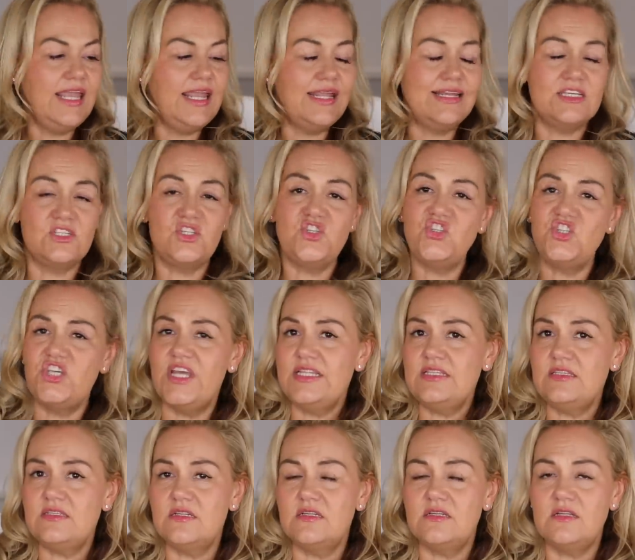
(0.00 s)
It is
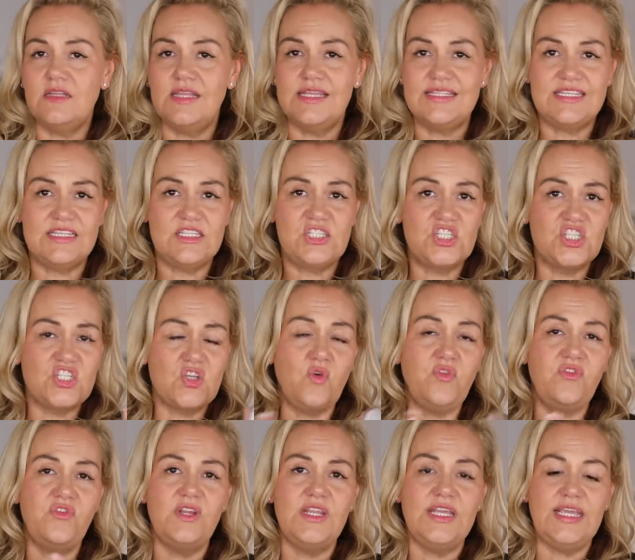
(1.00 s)
gentle, it is
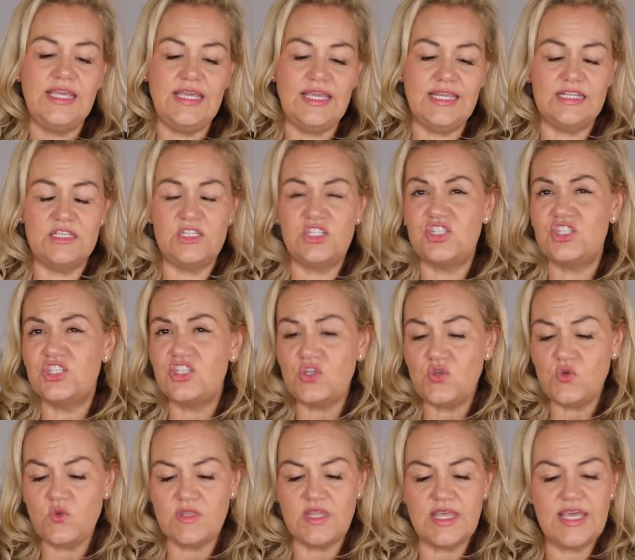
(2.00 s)
softening, it is
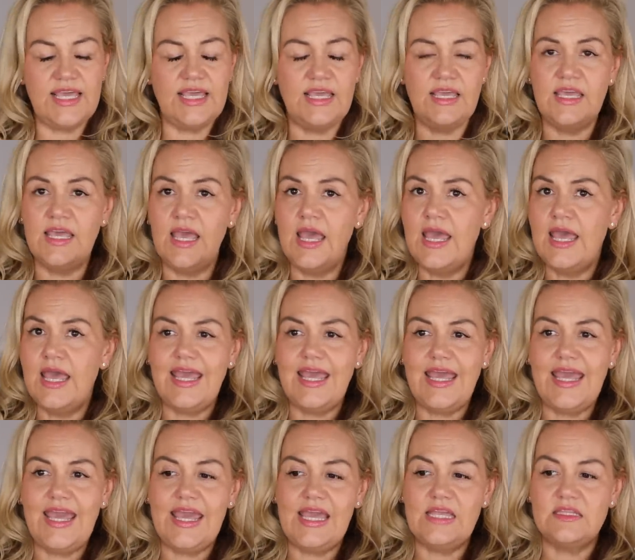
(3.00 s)
soothing,
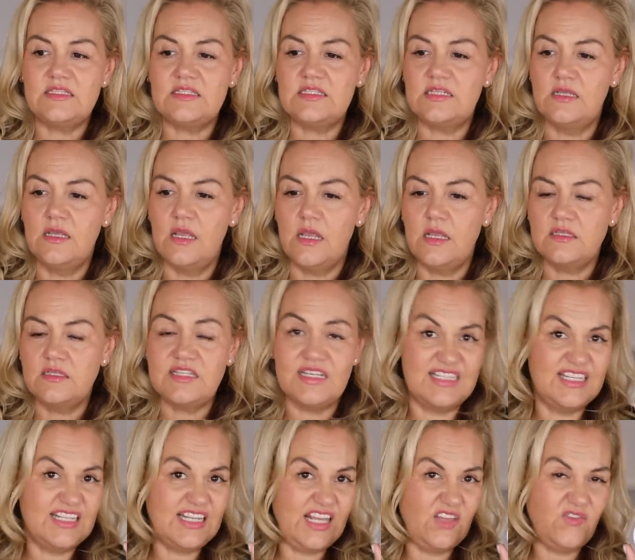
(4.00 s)
it
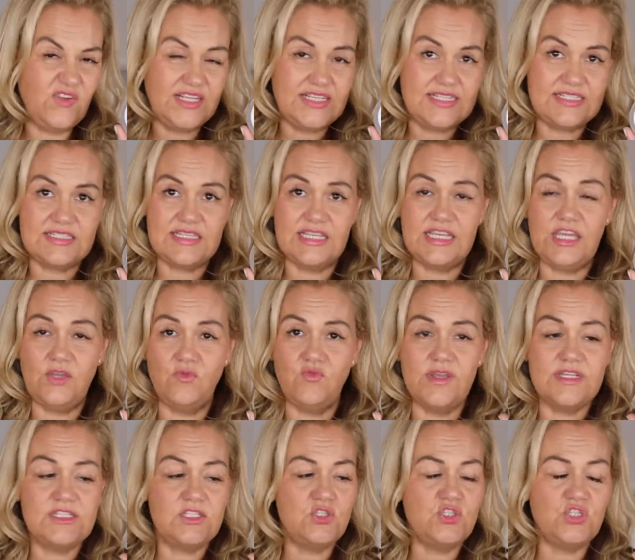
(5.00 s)
doesn't leave any sticky
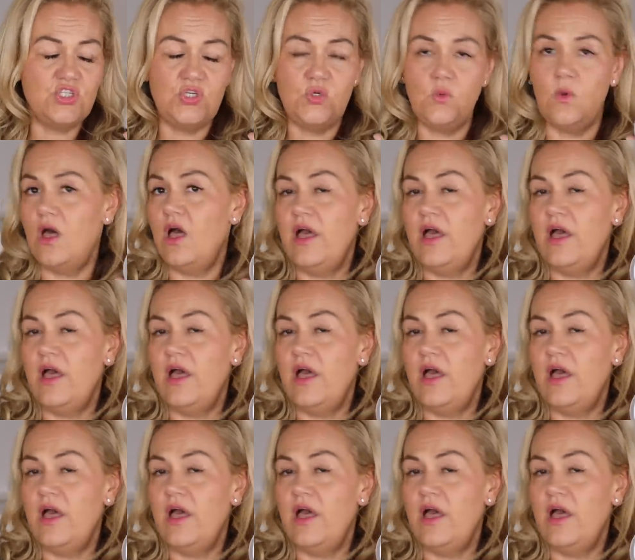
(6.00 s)
residue.